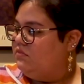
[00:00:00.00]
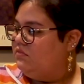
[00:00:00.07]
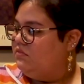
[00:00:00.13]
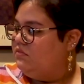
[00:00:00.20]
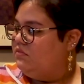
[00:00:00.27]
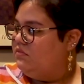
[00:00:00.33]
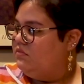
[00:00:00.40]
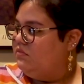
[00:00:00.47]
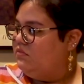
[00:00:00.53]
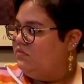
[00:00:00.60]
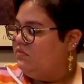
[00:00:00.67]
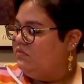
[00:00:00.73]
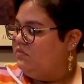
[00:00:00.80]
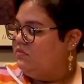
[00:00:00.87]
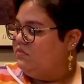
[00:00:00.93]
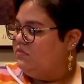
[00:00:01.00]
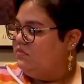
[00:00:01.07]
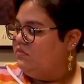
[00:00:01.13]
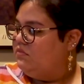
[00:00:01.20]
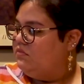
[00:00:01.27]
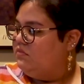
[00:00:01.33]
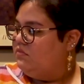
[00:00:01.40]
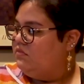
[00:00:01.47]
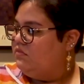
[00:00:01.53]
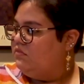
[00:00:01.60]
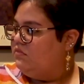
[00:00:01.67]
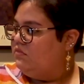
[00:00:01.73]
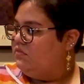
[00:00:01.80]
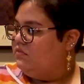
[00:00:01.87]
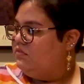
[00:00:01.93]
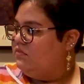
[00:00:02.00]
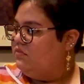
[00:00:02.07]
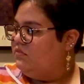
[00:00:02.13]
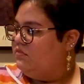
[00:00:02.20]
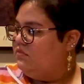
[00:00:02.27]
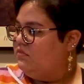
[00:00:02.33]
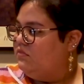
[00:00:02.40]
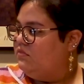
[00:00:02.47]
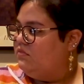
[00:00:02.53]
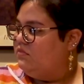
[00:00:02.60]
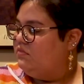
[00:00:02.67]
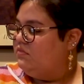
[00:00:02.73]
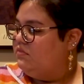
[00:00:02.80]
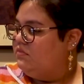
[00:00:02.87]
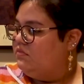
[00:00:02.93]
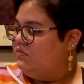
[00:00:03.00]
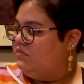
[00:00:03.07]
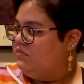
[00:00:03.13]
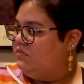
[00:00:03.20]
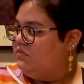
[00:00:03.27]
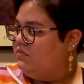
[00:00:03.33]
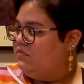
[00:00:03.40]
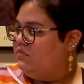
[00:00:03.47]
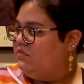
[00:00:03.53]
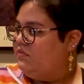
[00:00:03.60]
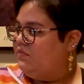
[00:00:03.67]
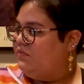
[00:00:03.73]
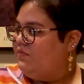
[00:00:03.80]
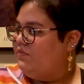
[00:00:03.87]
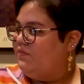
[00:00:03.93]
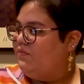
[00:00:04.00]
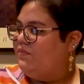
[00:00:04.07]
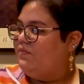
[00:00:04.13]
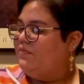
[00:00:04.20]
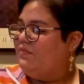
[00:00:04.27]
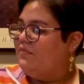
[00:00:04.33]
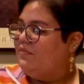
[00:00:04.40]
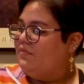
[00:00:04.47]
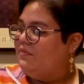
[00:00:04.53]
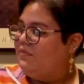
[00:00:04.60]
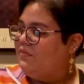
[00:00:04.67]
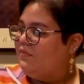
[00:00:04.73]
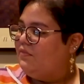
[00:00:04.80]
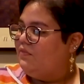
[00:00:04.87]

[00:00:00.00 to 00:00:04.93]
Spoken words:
[no speech]